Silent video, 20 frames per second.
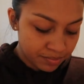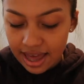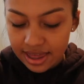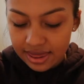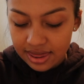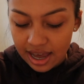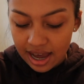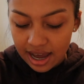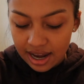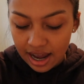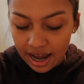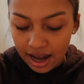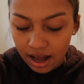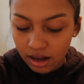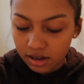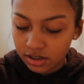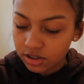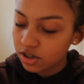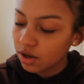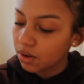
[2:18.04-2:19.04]
And then I
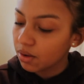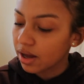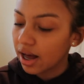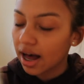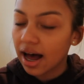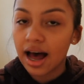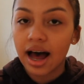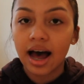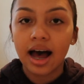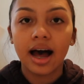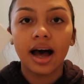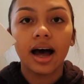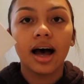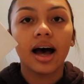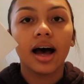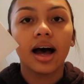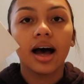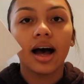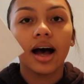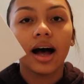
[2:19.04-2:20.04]
also got
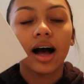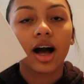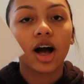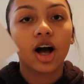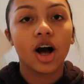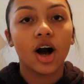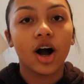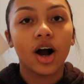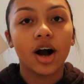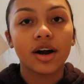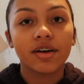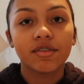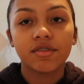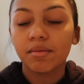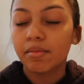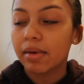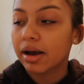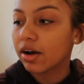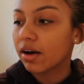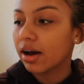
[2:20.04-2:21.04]
a card
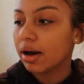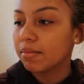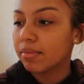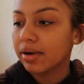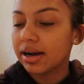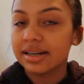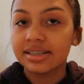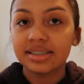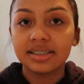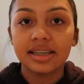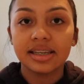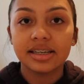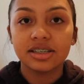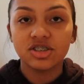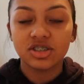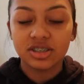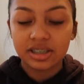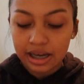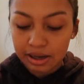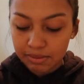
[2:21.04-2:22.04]
from my grandparents and they
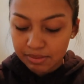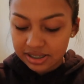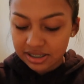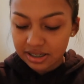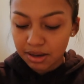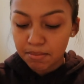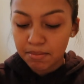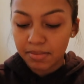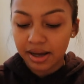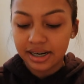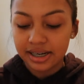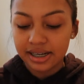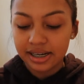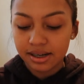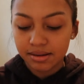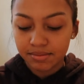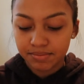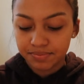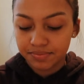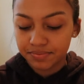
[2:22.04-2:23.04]
just gave me some money.
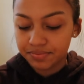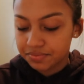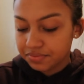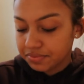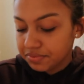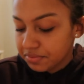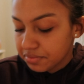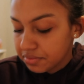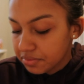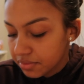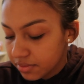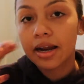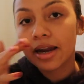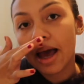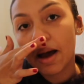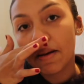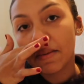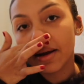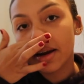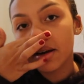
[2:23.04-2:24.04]

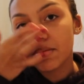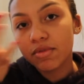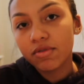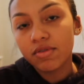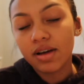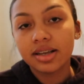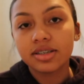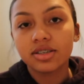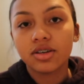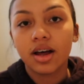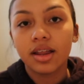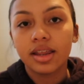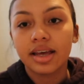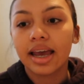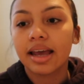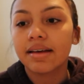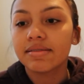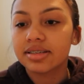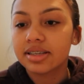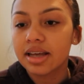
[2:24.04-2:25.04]
Now we're gonna move on to all the
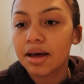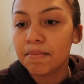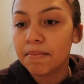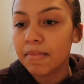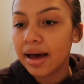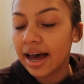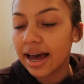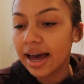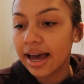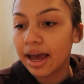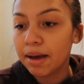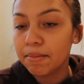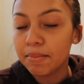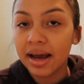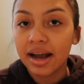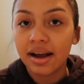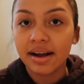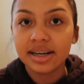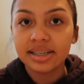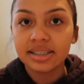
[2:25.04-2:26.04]
gifts that my
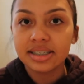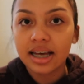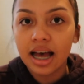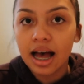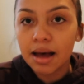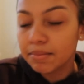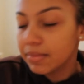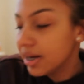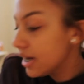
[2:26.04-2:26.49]
parents got